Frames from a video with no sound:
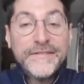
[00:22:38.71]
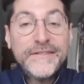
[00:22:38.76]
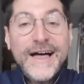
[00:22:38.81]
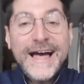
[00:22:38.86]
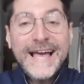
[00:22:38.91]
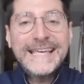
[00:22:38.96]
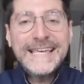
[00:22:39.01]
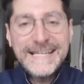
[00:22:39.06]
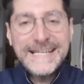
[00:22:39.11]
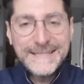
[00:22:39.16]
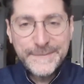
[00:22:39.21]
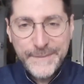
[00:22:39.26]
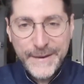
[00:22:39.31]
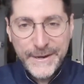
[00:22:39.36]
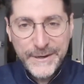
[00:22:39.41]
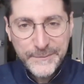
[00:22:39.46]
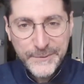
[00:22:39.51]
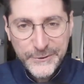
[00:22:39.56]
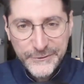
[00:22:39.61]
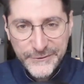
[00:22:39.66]
Lion King is a
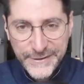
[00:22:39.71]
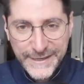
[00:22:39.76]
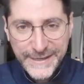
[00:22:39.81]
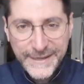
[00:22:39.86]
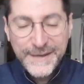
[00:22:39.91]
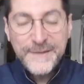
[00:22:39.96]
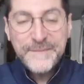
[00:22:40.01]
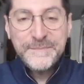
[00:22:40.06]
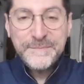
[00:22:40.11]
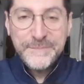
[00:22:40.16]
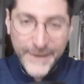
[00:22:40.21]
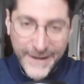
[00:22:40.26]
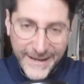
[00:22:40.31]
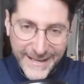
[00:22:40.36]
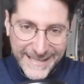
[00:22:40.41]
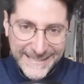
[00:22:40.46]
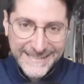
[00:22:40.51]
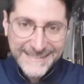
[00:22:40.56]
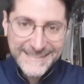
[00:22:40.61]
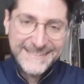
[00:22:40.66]
better movie, but...